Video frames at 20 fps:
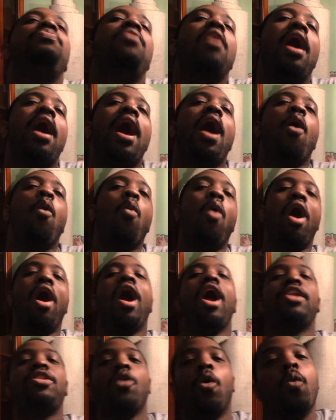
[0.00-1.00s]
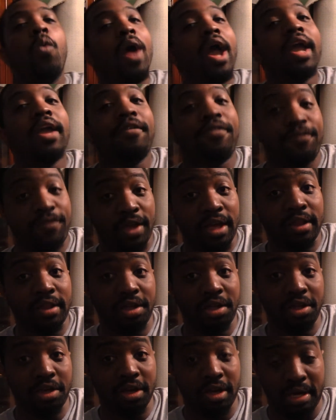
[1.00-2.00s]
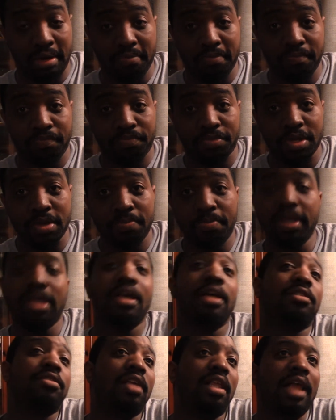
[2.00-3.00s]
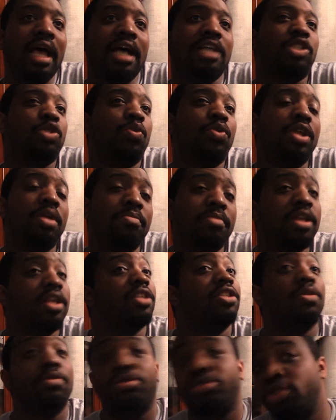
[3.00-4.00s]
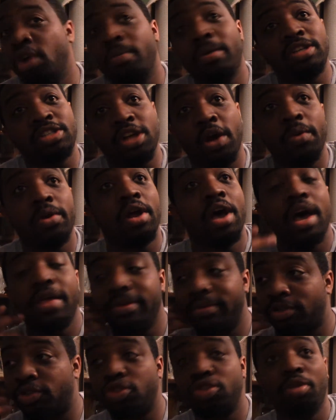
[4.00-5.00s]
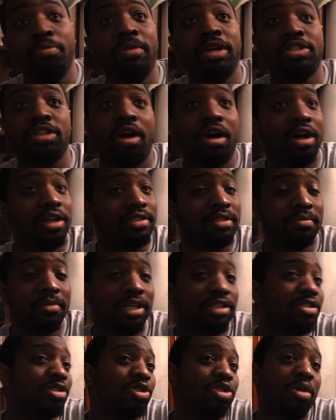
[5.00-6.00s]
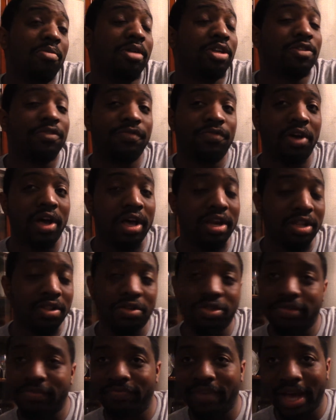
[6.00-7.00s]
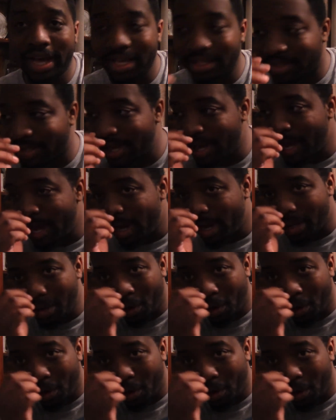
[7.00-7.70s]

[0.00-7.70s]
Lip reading: I walked away feeling good. Because the last 20 minutes, there was so much going on, there was so much awesomeness and so much fun in those fights and